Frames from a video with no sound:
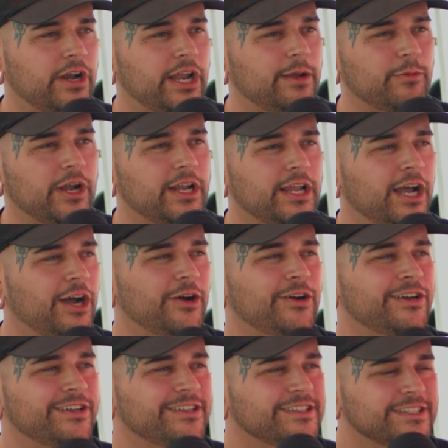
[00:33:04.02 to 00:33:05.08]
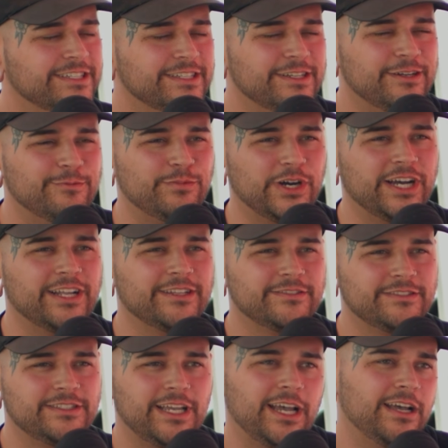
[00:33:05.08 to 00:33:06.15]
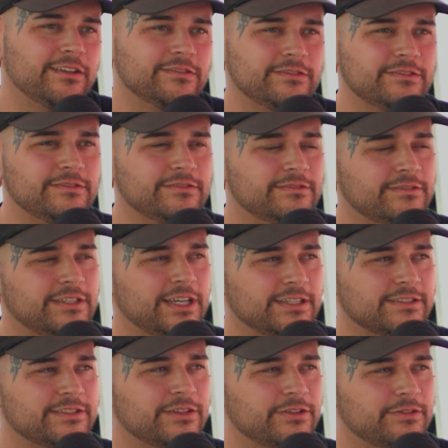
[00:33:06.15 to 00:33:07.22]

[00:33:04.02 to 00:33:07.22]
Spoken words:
name right now, but yeah. So